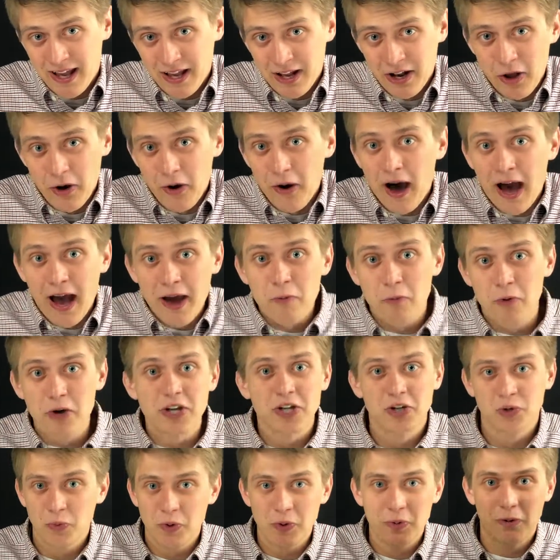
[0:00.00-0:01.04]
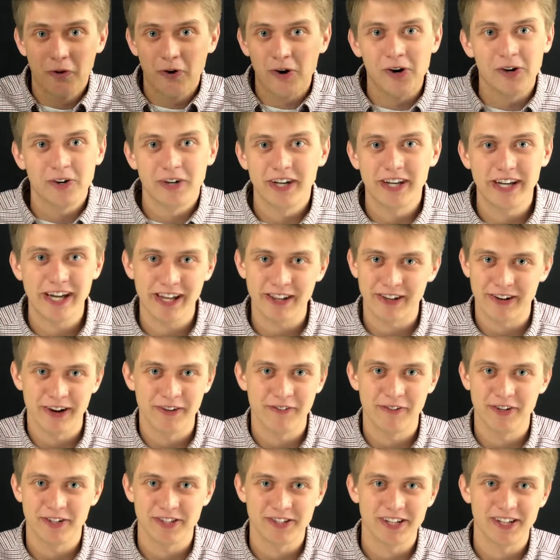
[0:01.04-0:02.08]
You know, I wish we were all together
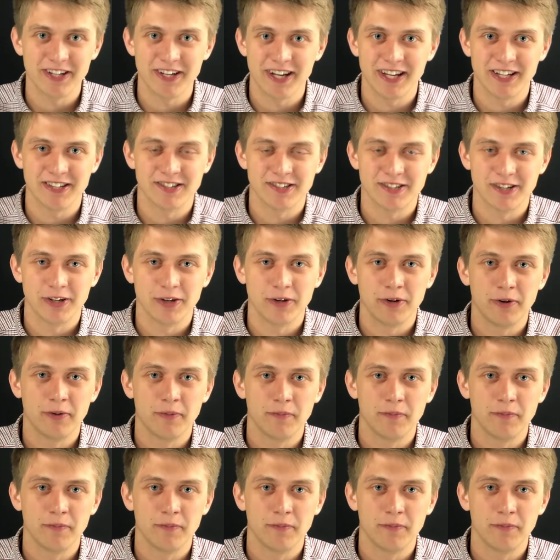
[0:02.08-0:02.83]
every Sunday still.